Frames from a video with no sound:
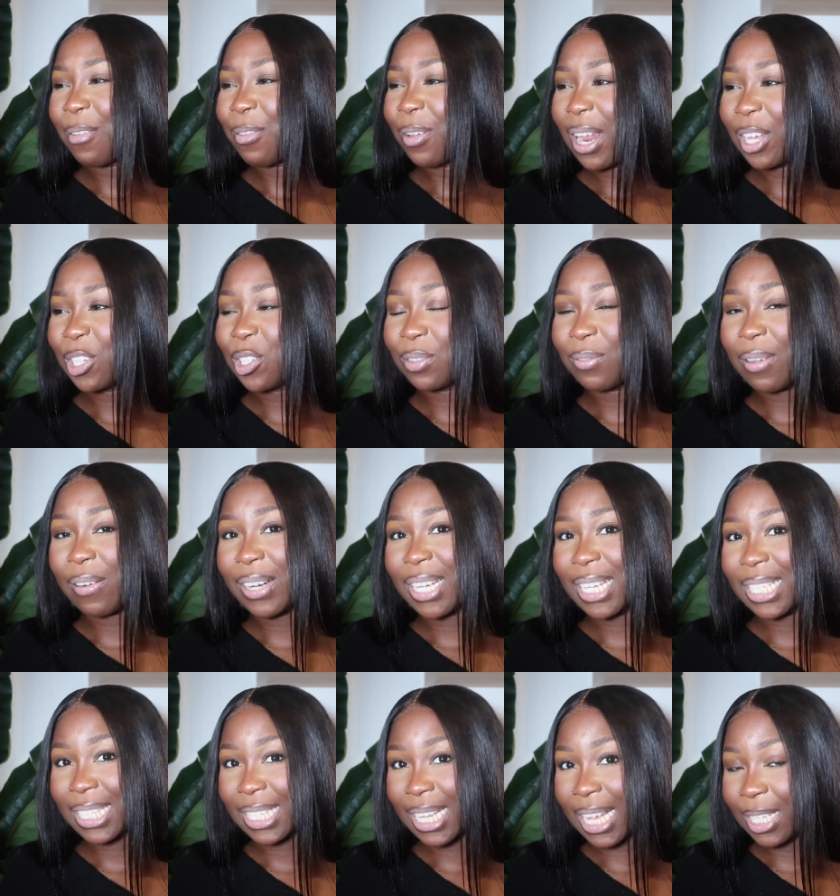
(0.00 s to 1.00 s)
I feel like she's very
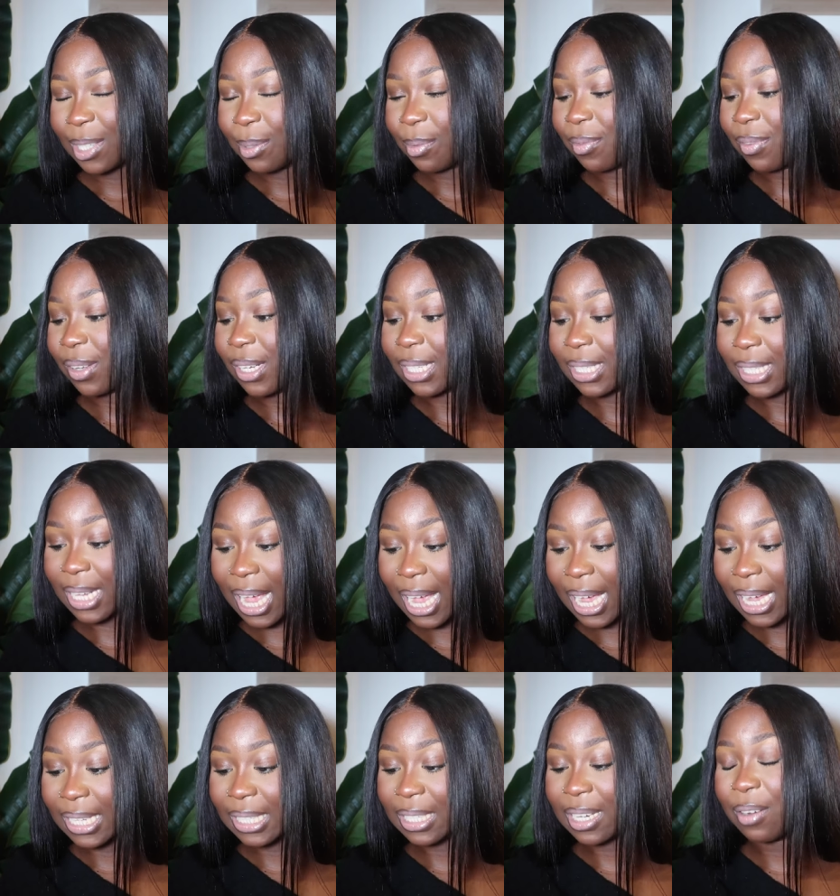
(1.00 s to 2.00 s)
distinct with her
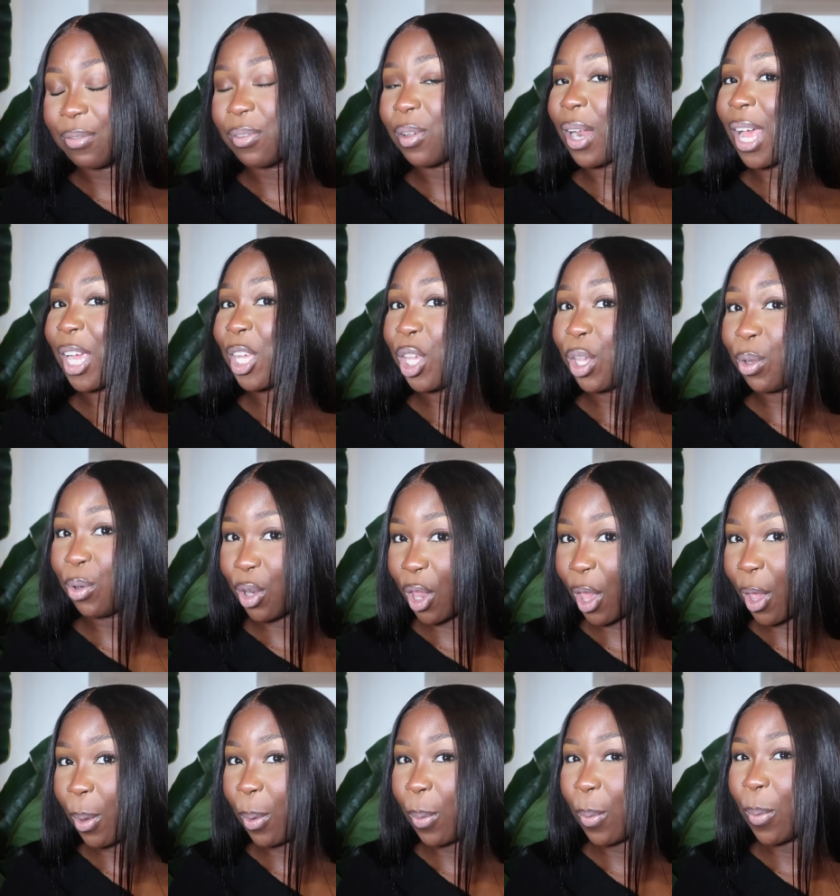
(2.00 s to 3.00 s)
designs, and I feel like you
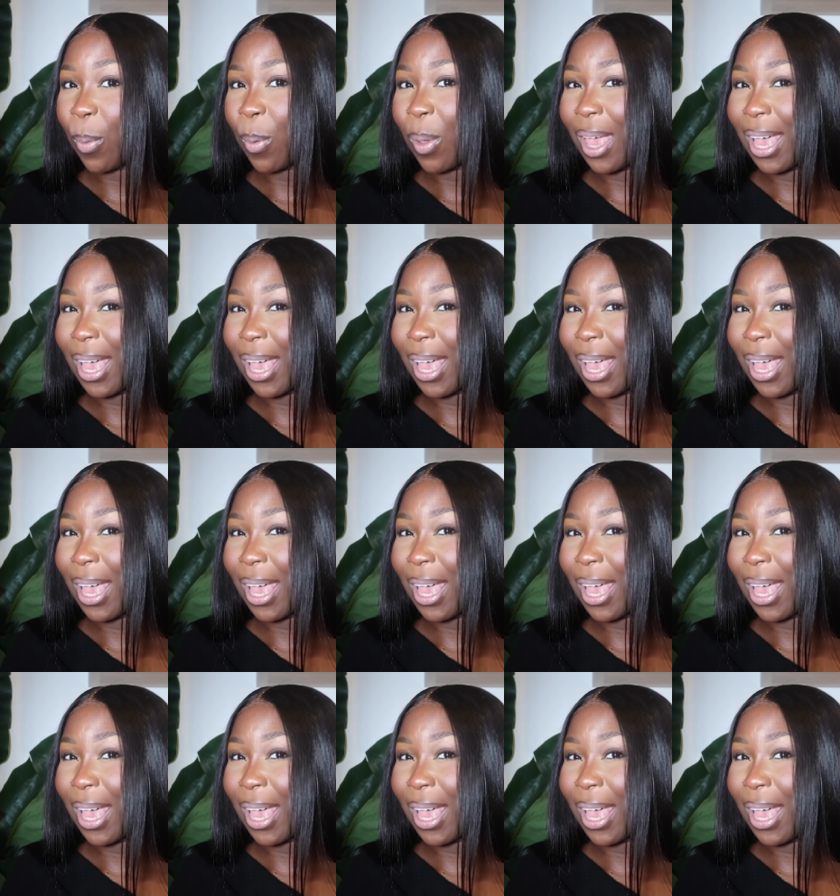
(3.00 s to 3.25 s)
know